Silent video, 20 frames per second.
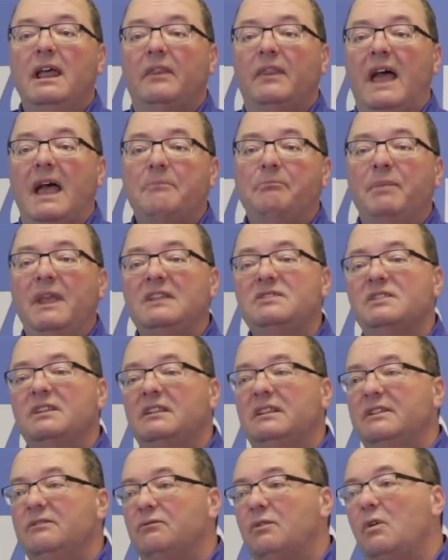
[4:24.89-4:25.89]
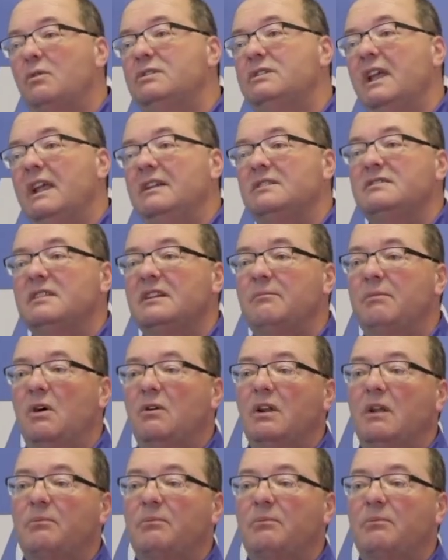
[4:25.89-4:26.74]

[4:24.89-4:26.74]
That basically rotates at about